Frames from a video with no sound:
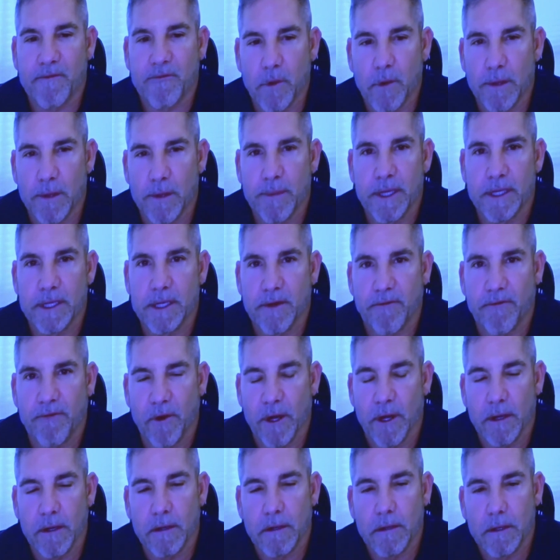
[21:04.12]
would have been
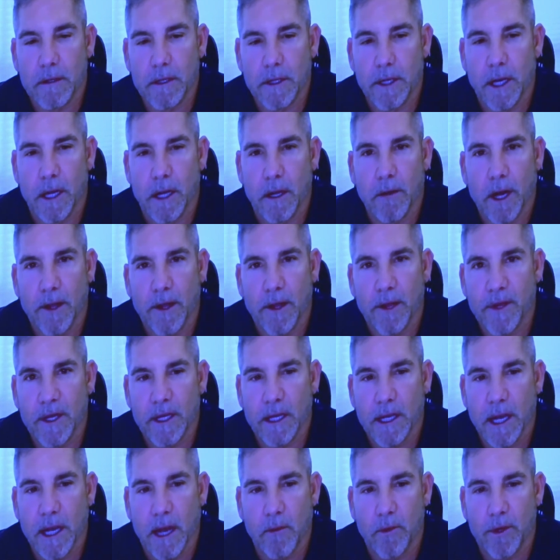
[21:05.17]
different. I
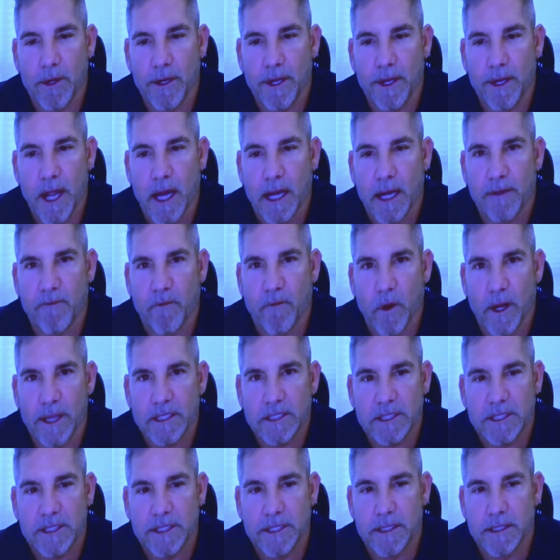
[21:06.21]
think I would not have
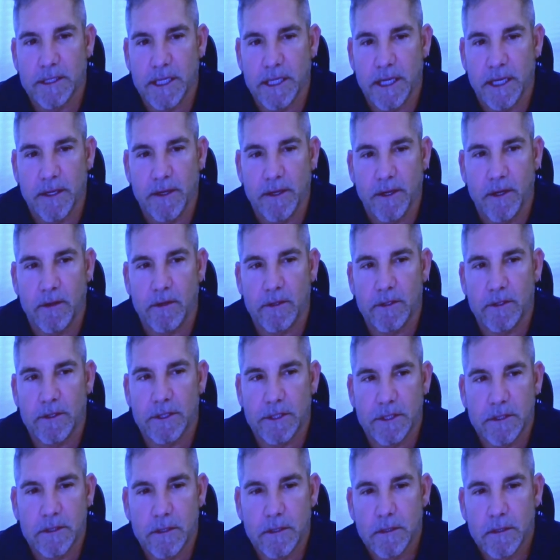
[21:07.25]
wasted 10
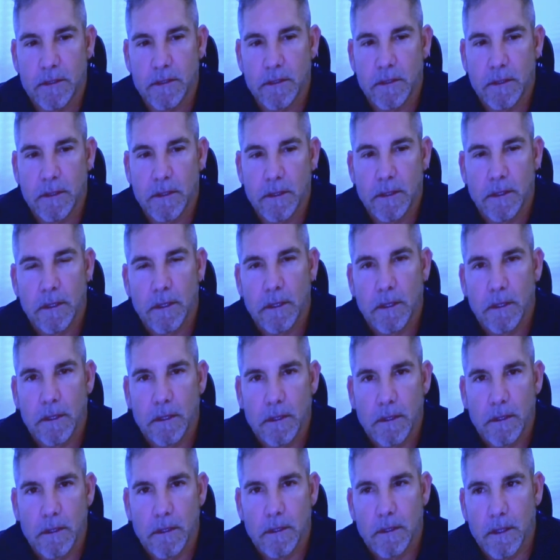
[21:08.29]
years.
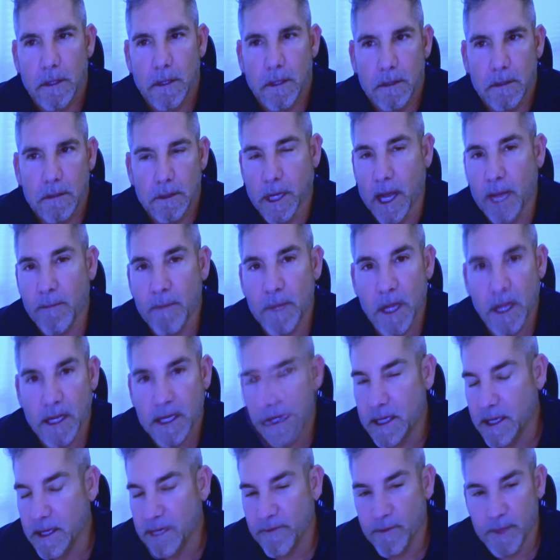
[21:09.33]
Look, I'm lucky to
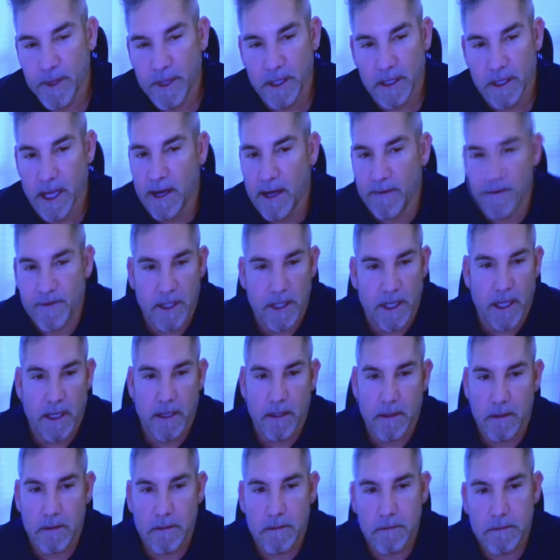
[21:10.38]
even be alive today.
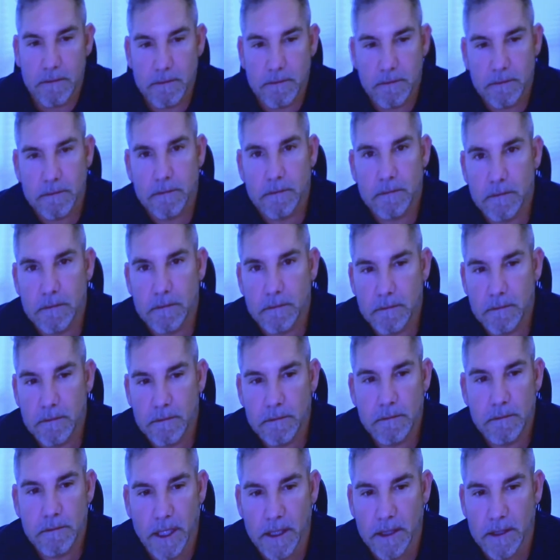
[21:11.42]

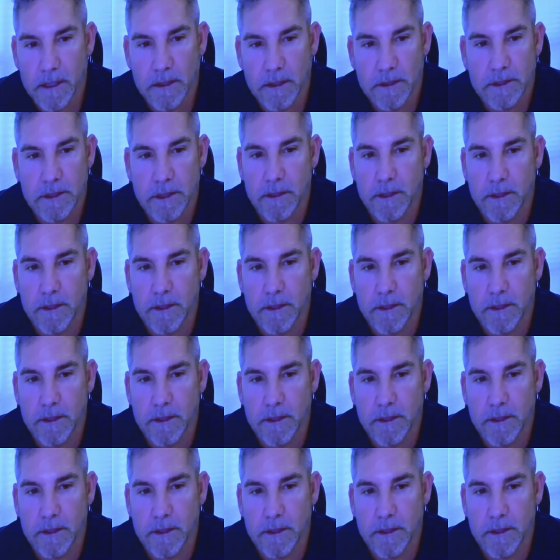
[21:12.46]
Like there's